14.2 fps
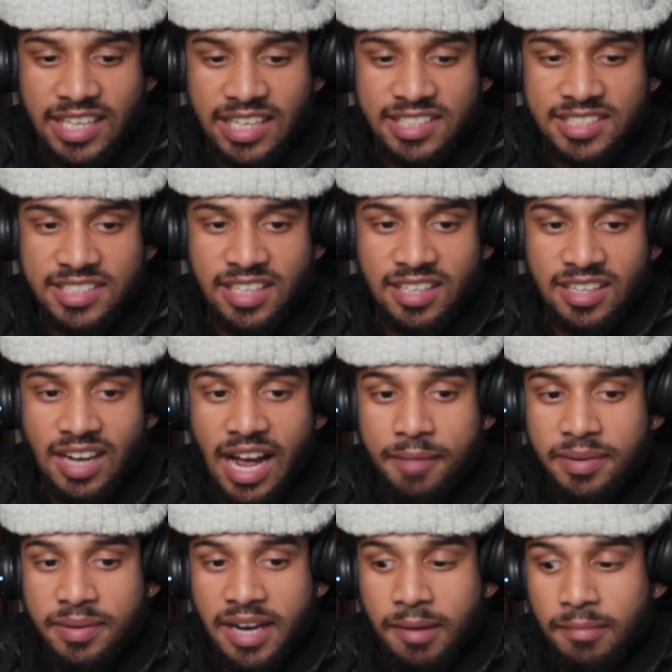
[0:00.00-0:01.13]
say now I
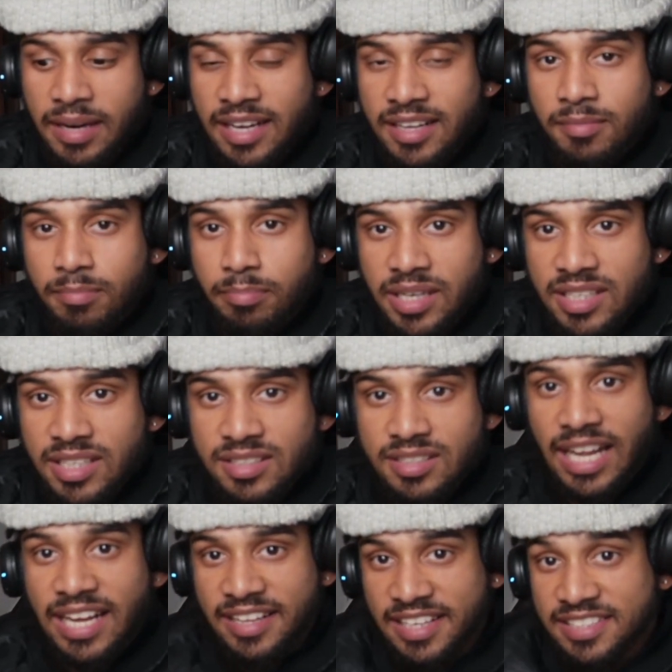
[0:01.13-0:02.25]
become like the biggest,
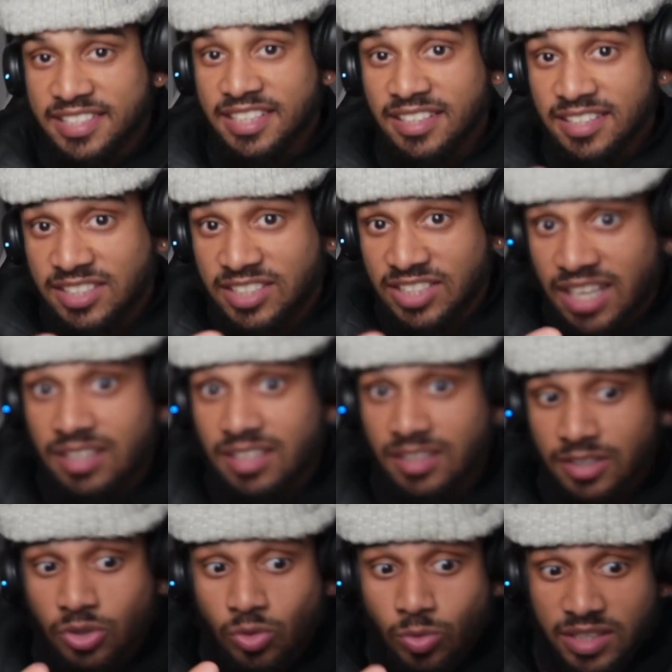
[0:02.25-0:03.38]
like let's say this channel now
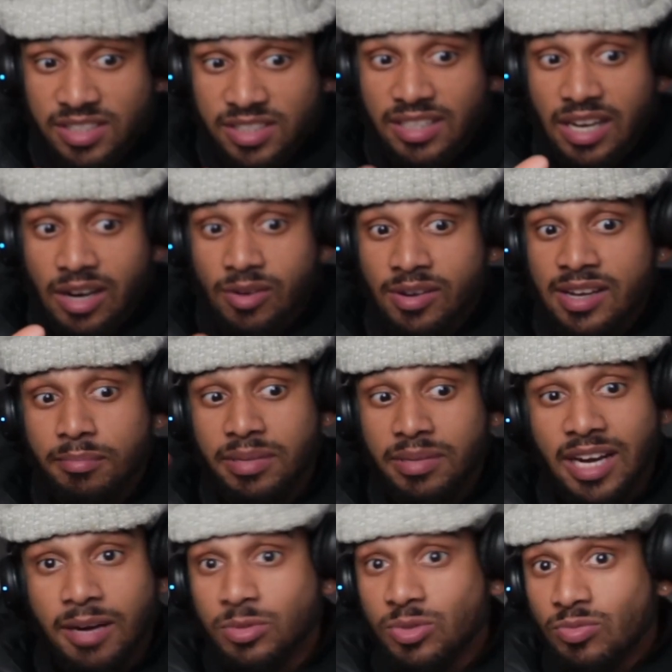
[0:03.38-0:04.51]
you're watching now
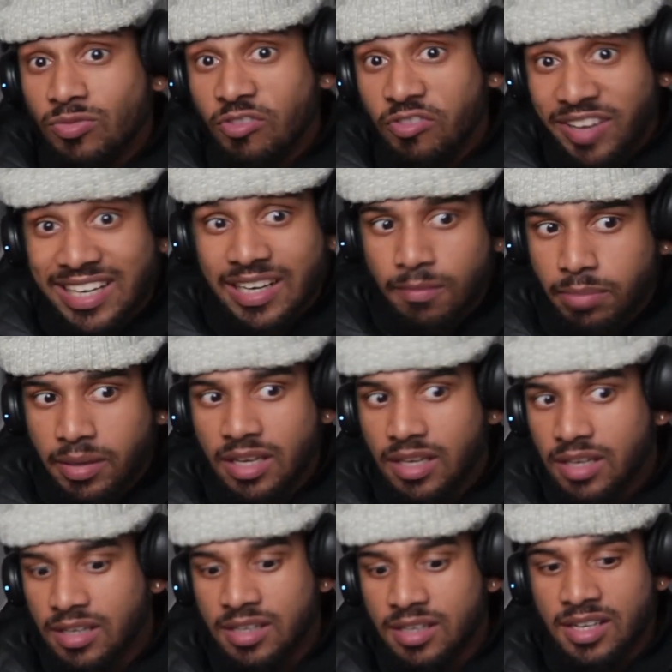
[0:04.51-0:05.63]
becomes very big
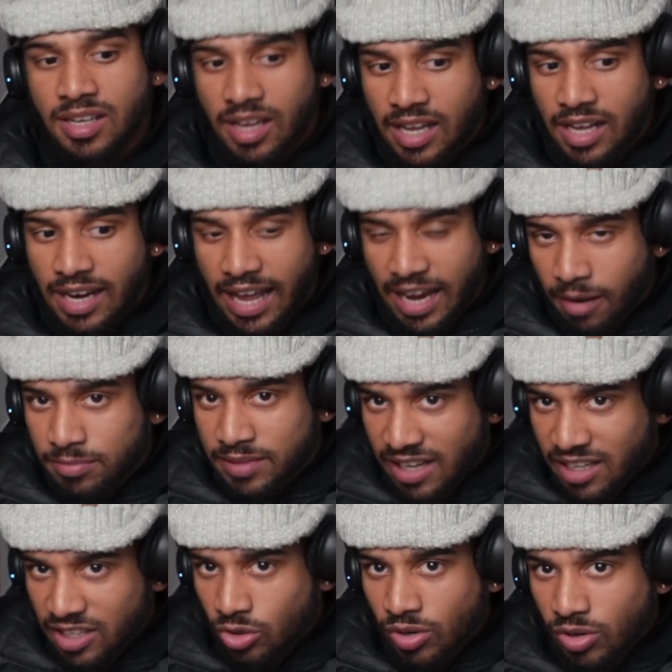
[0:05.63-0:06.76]
now. Like I'm
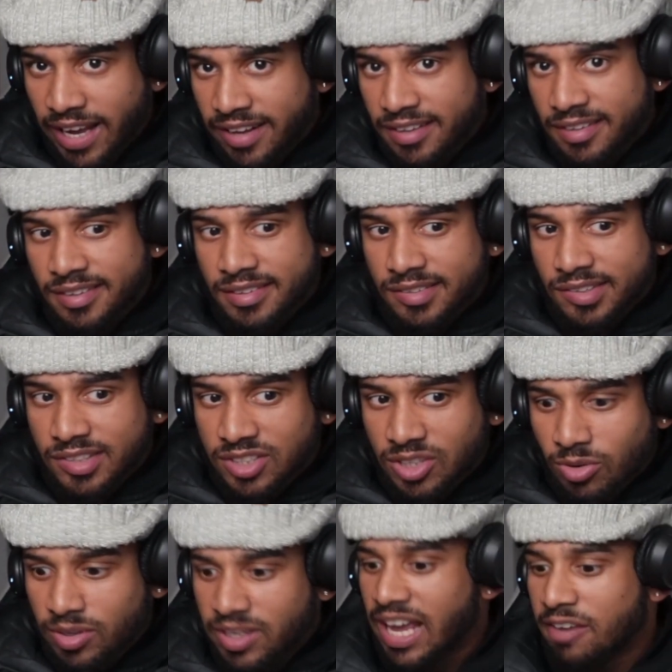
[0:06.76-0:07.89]
telling you, like
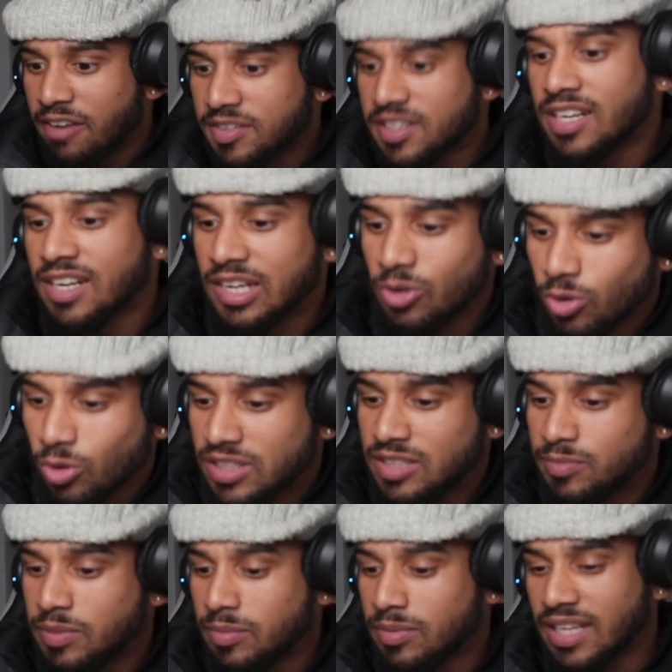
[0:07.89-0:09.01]
Sony Africa and all these
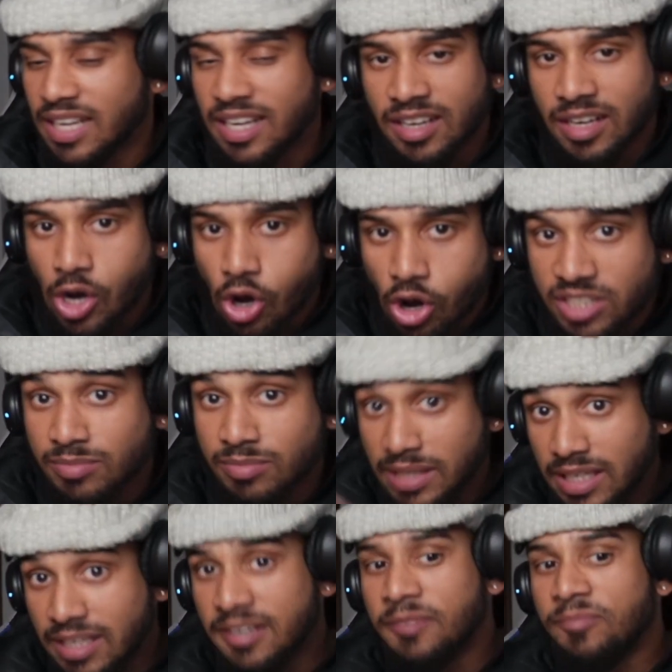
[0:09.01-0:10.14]
people, they're gonna ask
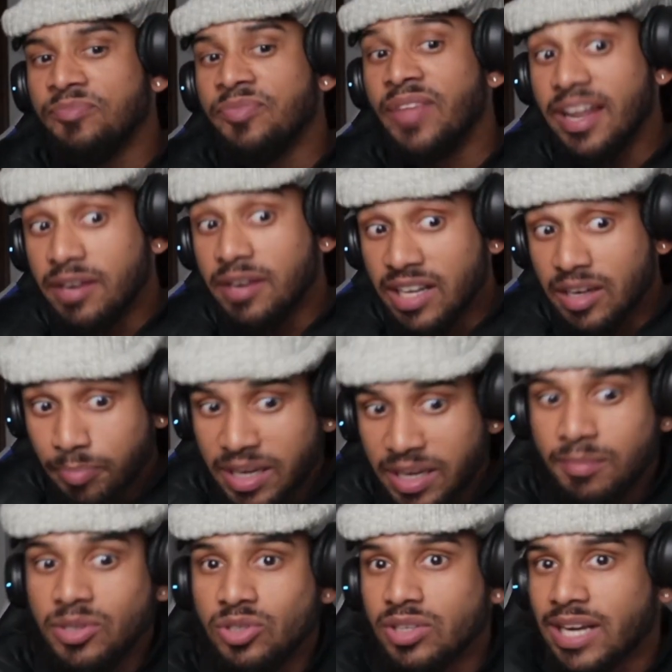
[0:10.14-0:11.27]
me and they're gonna pay
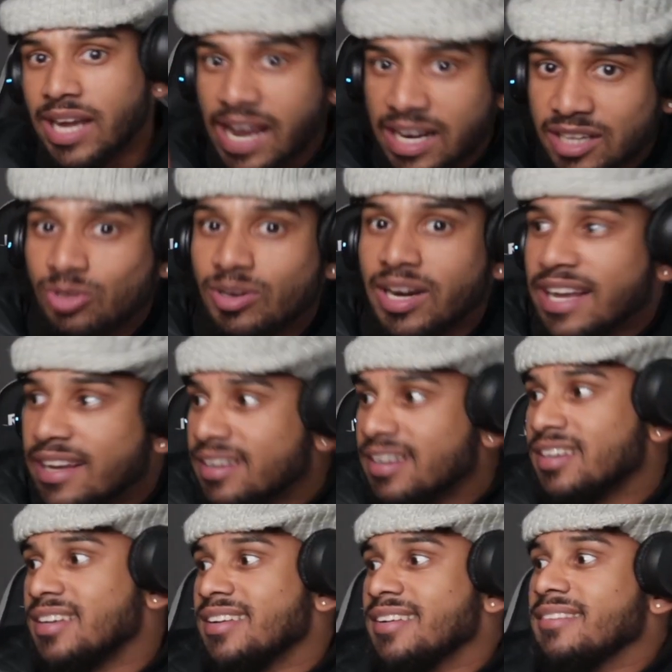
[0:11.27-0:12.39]
me to react to like
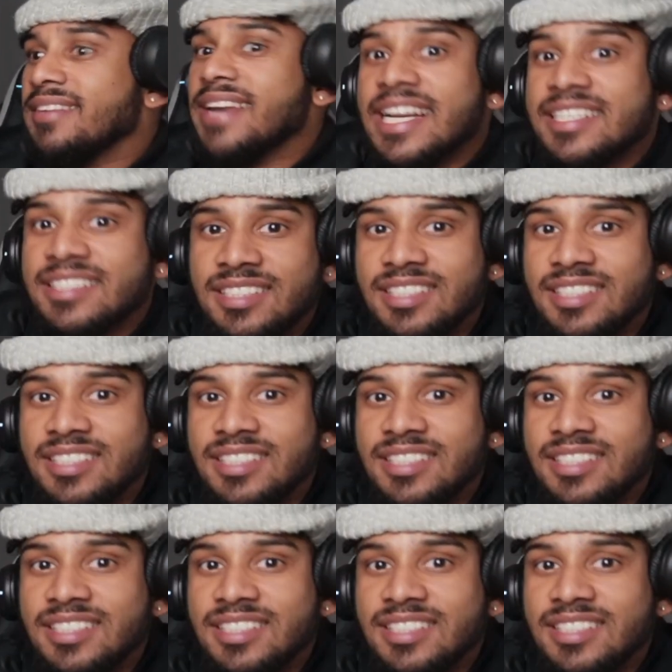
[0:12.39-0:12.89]
Nasty C's